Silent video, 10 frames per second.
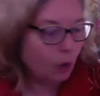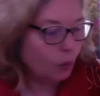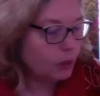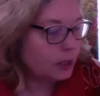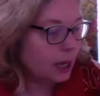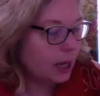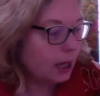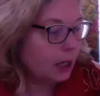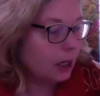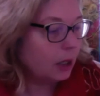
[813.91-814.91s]
We
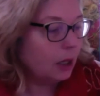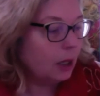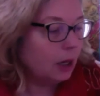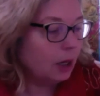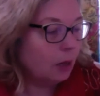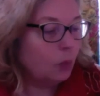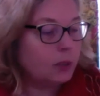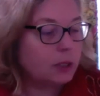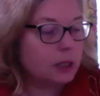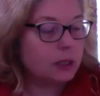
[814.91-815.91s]
take
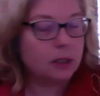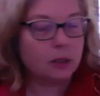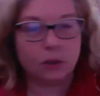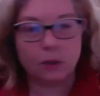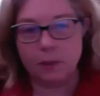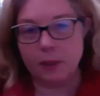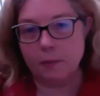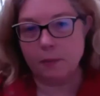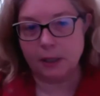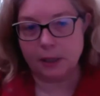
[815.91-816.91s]
what's considered to be a
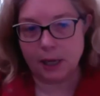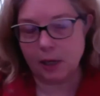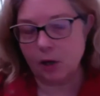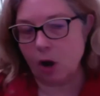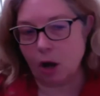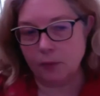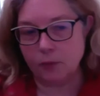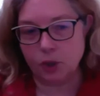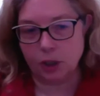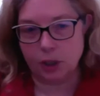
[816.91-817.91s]
mundane
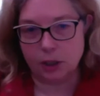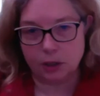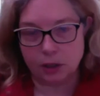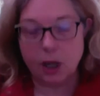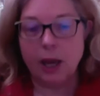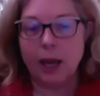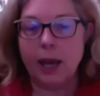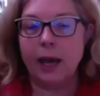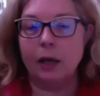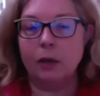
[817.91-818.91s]
object
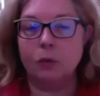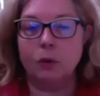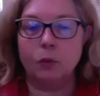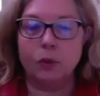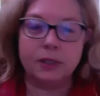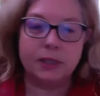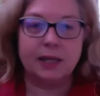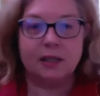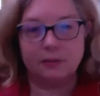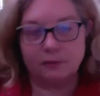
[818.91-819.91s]
and we
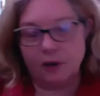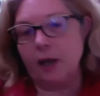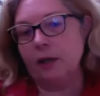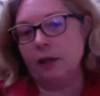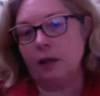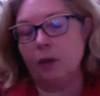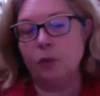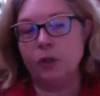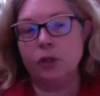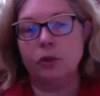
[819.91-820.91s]
sanctify it and
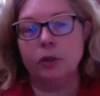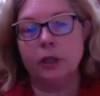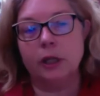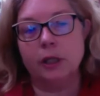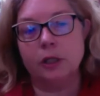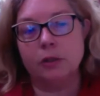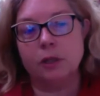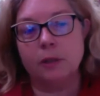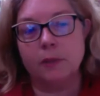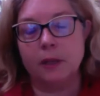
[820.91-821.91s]
we turn it into
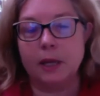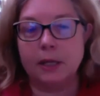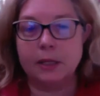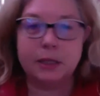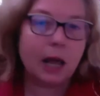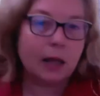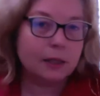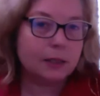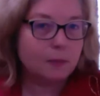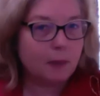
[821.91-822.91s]
something that's
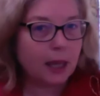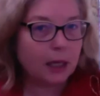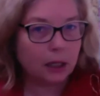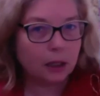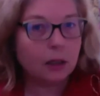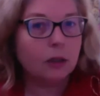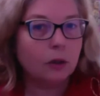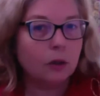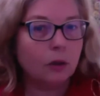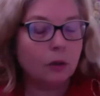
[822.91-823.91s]
talismanic,
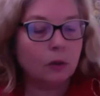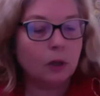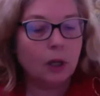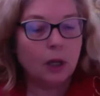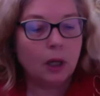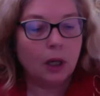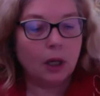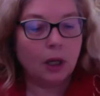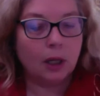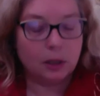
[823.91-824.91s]
you know,
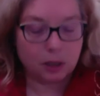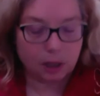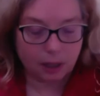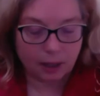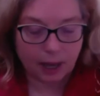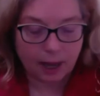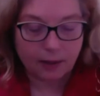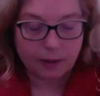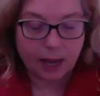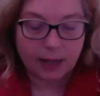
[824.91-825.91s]
and
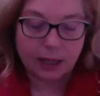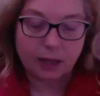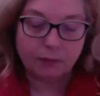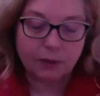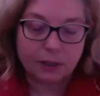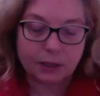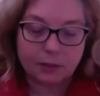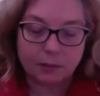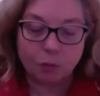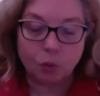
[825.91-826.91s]
give it
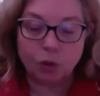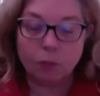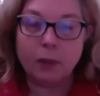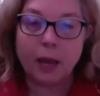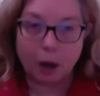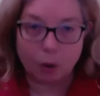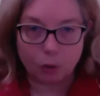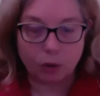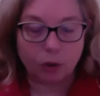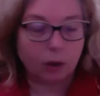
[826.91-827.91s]
more
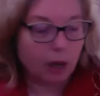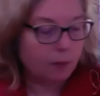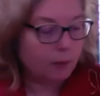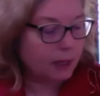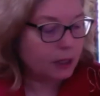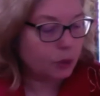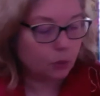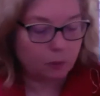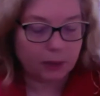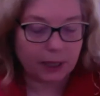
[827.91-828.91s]
power because we
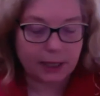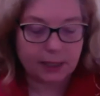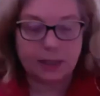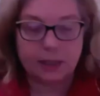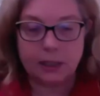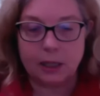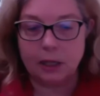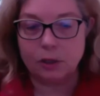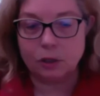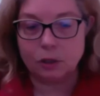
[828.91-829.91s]
place it
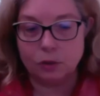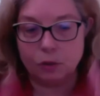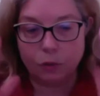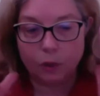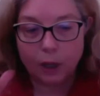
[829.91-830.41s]
into